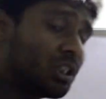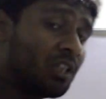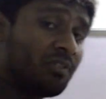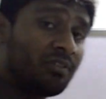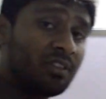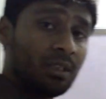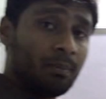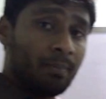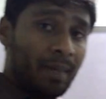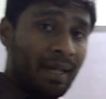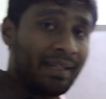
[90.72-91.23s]
of
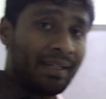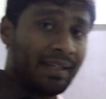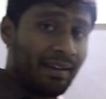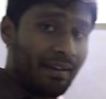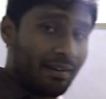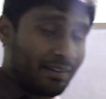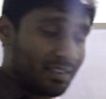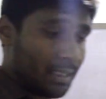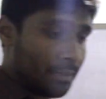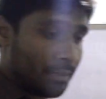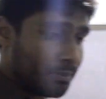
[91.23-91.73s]
the banking
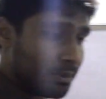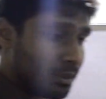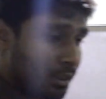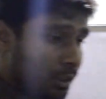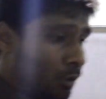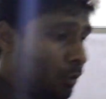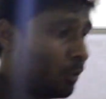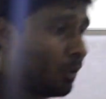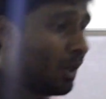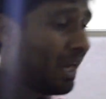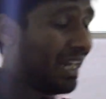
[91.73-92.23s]
exams.
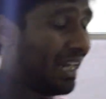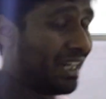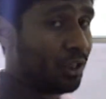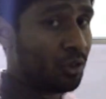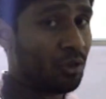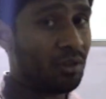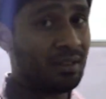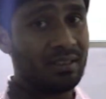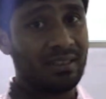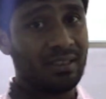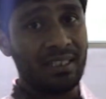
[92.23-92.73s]
I
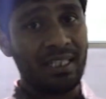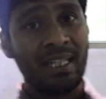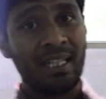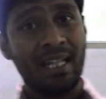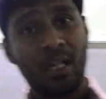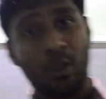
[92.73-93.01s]
cannot see a